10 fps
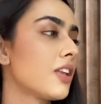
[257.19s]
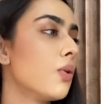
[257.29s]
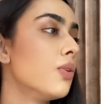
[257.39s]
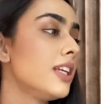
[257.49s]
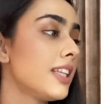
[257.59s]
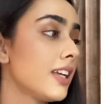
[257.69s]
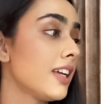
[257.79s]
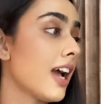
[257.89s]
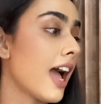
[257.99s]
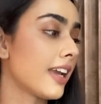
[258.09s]
The only
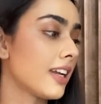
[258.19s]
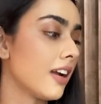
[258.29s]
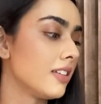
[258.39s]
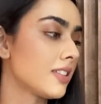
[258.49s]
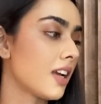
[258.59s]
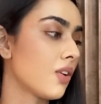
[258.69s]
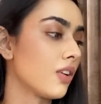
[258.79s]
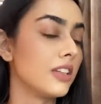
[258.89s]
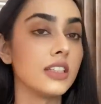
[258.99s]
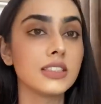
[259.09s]
thing I can understand
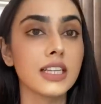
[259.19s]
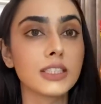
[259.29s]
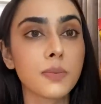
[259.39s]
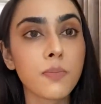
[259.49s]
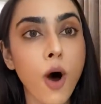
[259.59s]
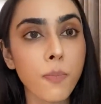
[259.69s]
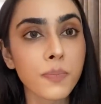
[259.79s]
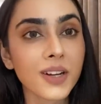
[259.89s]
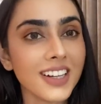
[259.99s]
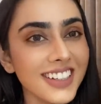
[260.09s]
on this is pop.
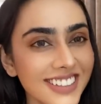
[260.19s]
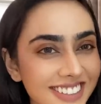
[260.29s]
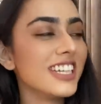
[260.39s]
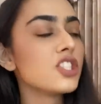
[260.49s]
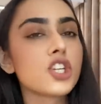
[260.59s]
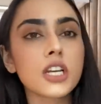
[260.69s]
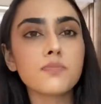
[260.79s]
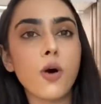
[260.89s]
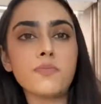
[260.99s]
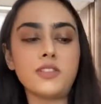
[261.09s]
Chicken
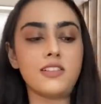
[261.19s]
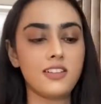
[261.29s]
pops.